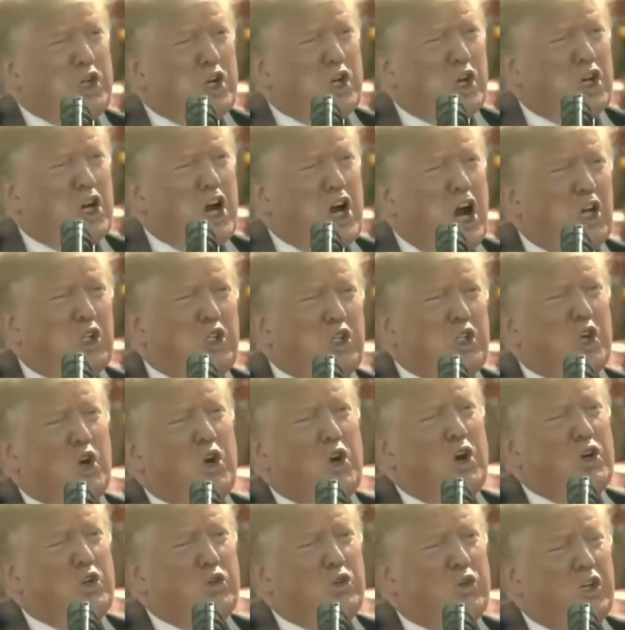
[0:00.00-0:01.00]
your
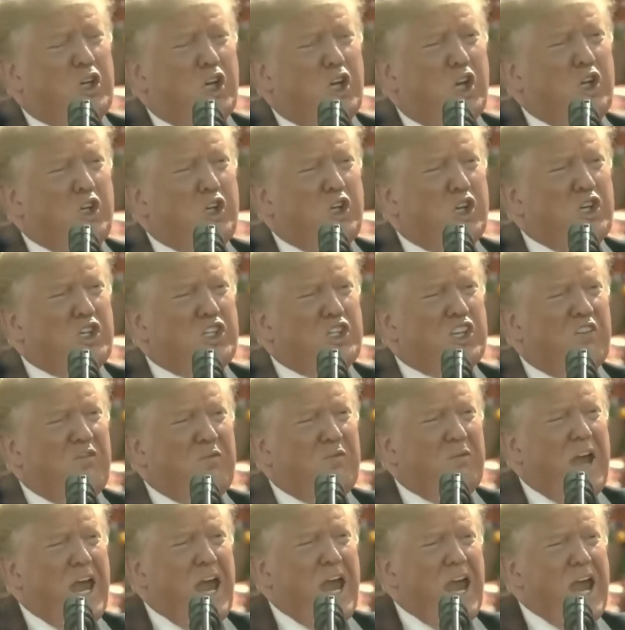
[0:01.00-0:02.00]
culture and traditions
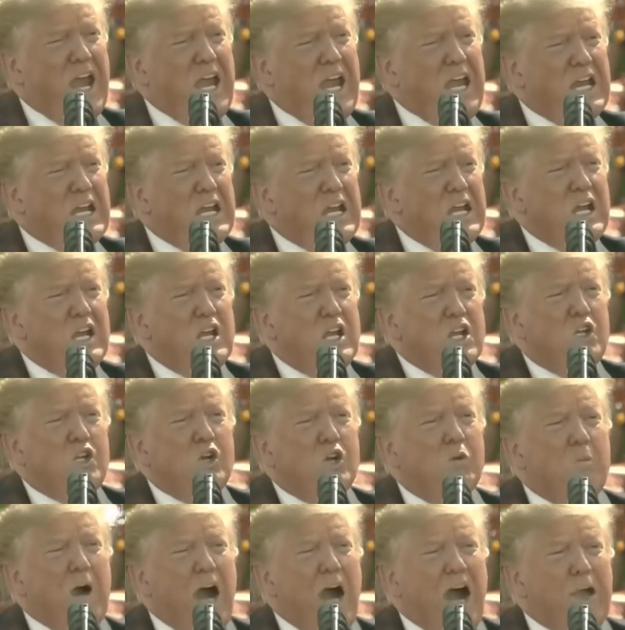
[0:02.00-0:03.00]
have made
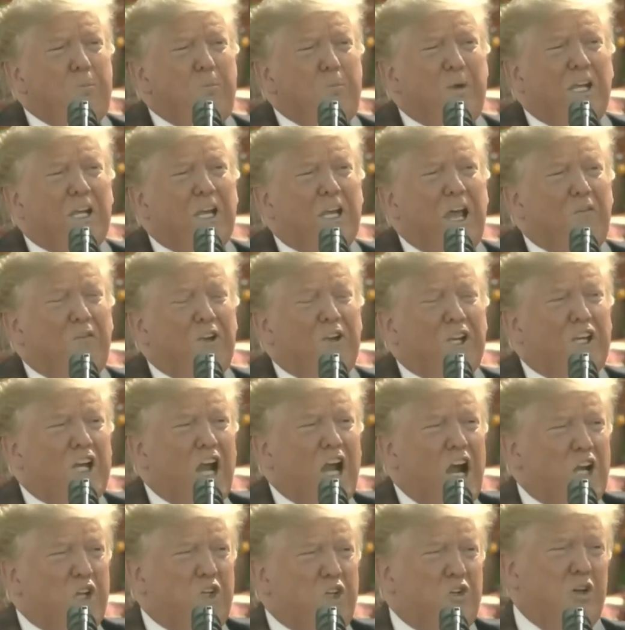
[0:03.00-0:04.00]
to my beloved
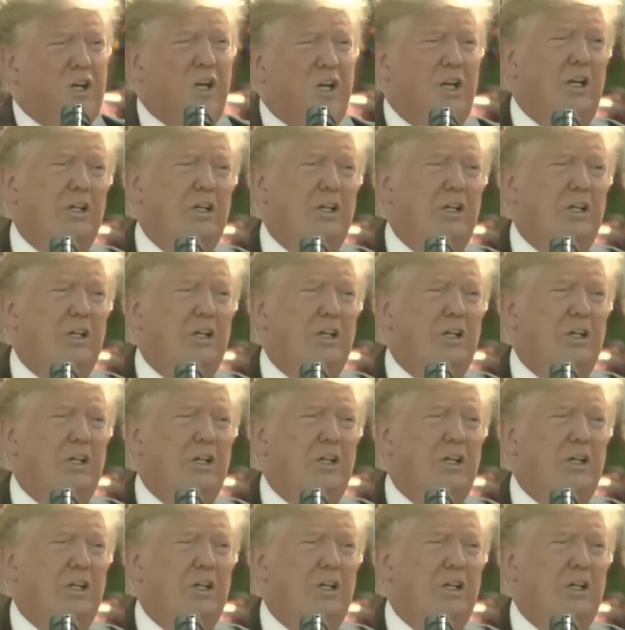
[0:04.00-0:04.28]
country.